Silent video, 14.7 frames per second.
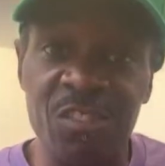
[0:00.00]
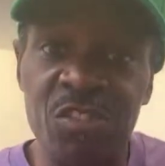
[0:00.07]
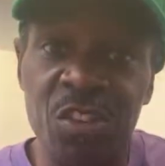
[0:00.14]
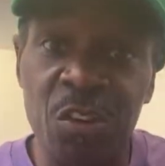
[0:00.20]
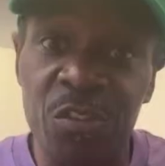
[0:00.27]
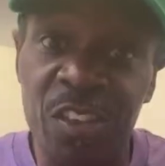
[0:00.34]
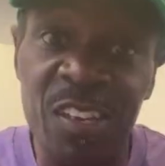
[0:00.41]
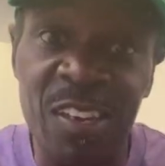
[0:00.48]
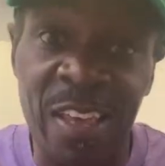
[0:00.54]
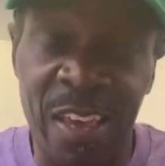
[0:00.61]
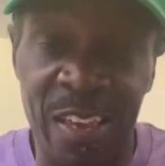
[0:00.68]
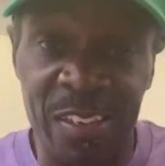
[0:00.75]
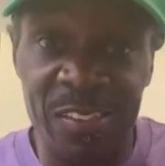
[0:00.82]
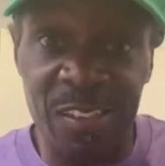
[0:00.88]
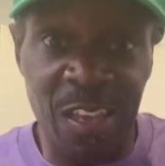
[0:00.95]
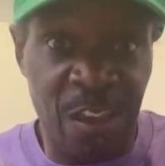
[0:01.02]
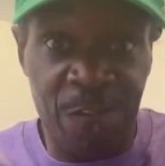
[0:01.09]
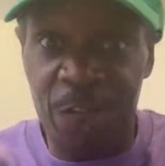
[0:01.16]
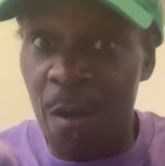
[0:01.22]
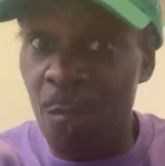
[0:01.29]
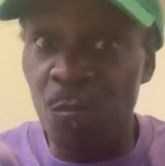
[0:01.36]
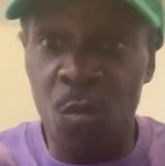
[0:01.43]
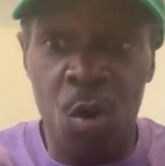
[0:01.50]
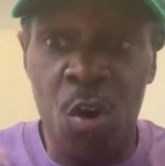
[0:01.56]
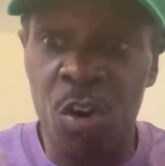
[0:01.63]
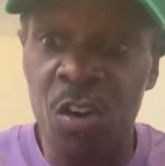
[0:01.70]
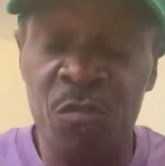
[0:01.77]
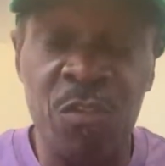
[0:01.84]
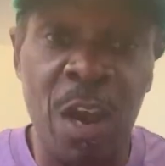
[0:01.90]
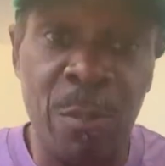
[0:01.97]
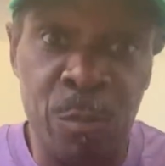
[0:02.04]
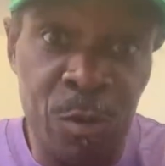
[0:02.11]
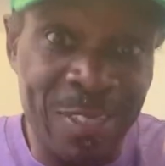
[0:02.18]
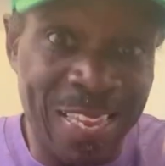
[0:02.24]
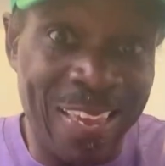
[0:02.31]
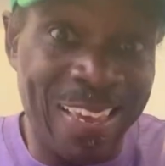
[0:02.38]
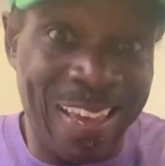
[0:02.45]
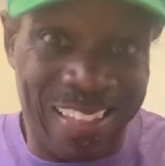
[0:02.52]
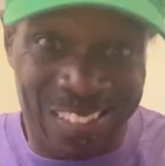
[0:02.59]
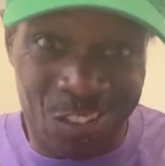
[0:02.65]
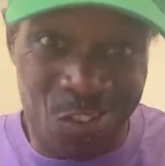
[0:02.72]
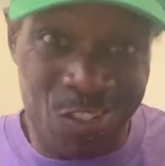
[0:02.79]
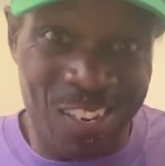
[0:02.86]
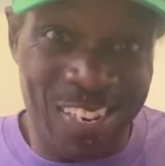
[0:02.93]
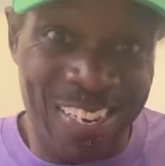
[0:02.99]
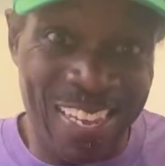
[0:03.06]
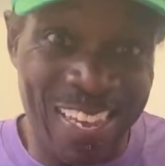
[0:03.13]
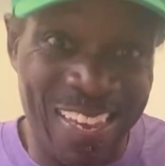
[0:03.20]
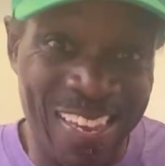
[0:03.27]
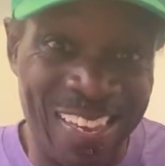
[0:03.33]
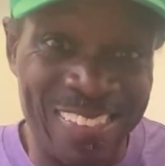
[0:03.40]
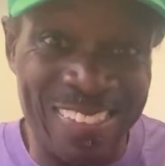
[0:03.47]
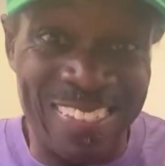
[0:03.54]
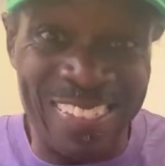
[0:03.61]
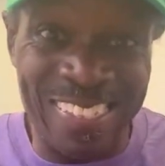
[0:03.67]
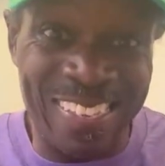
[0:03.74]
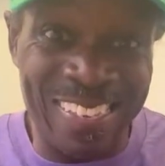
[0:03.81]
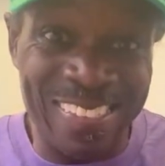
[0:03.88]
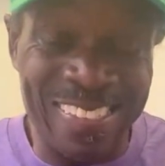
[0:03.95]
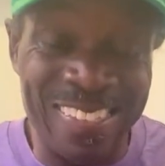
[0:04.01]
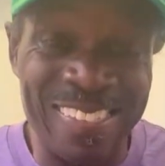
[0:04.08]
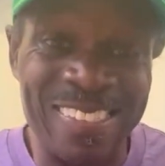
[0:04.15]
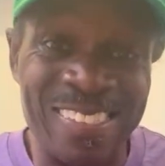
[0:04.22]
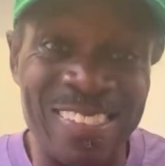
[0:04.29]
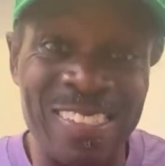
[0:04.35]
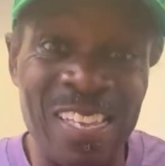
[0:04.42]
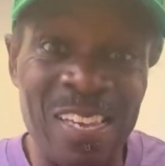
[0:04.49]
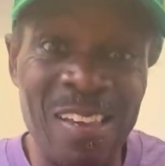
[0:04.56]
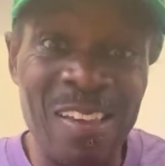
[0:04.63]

turkey legs? If I'm wrong, correct me. What they got? Turkey legs and gizzards and